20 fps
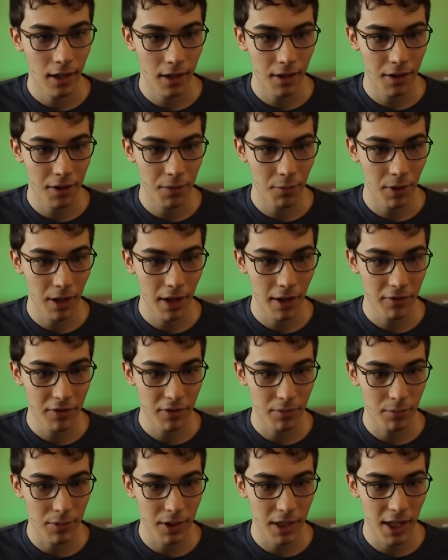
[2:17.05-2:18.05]
and then we have
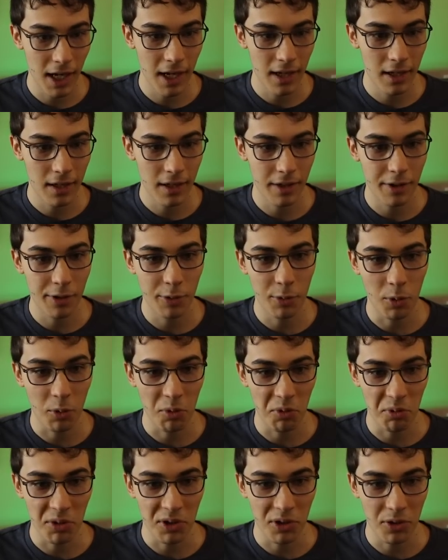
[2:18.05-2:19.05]
some data here where
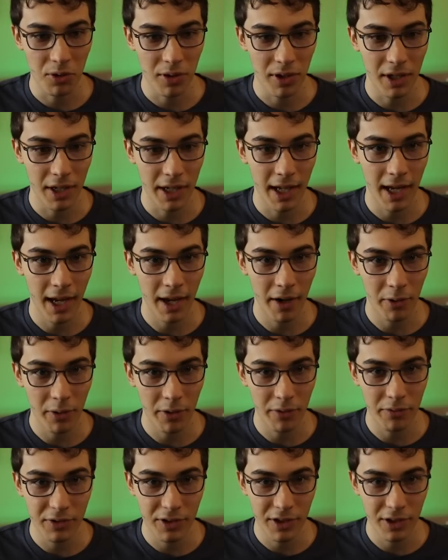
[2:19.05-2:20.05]
we're returning a
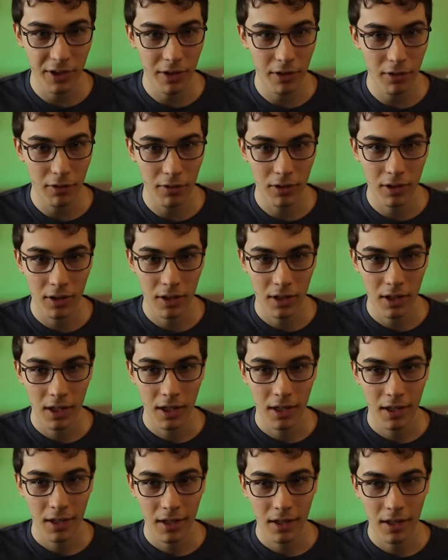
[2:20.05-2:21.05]
count of zero.
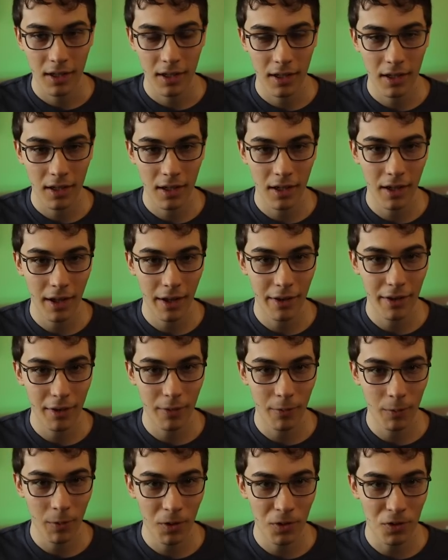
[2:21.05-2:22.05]
And
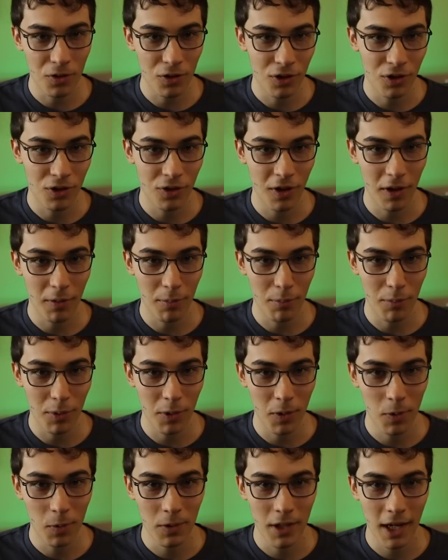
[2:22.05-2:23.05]
then we are just straight
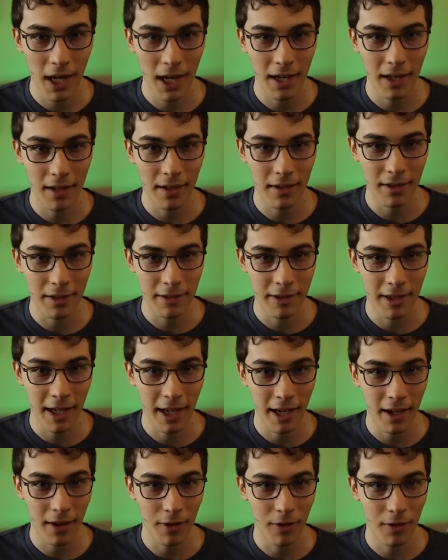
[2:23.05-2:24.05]
mutating this
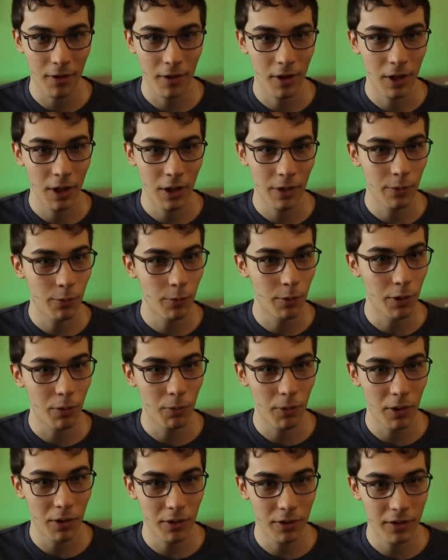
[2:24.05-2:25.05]
count
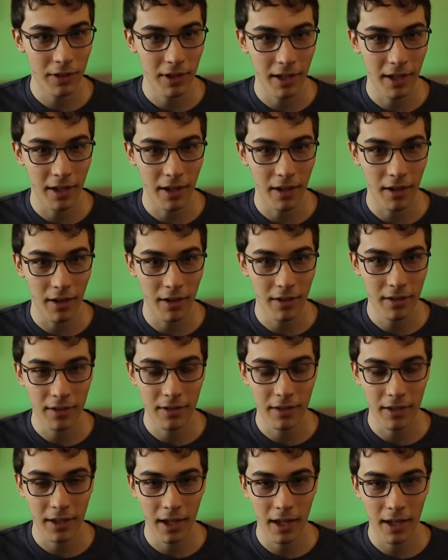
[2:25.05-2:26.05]
with what looks like an
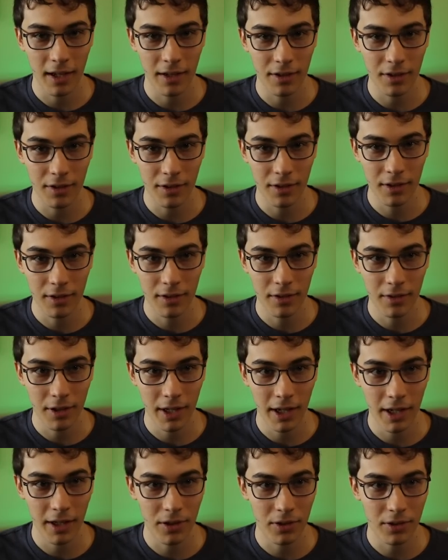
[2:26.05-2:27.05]
on-click handler,
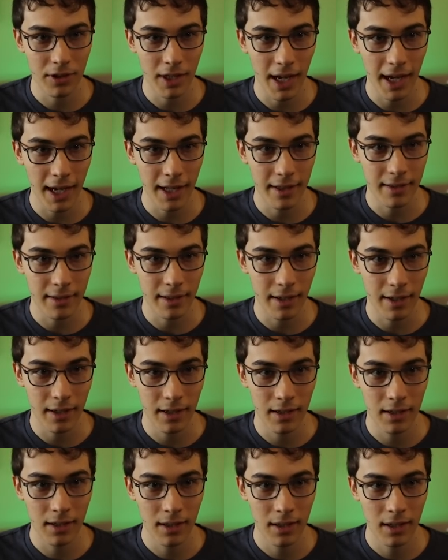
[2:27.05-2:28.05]
okay, use at
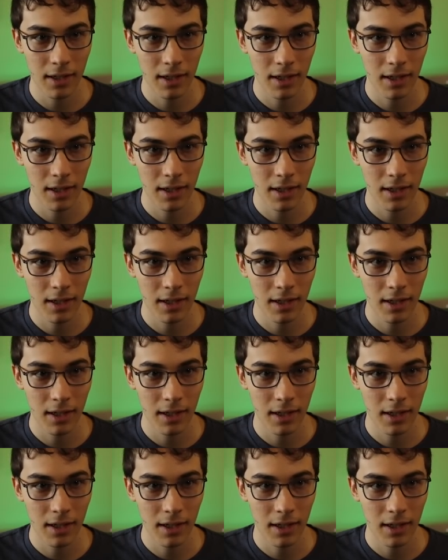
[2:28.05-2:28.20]
sign.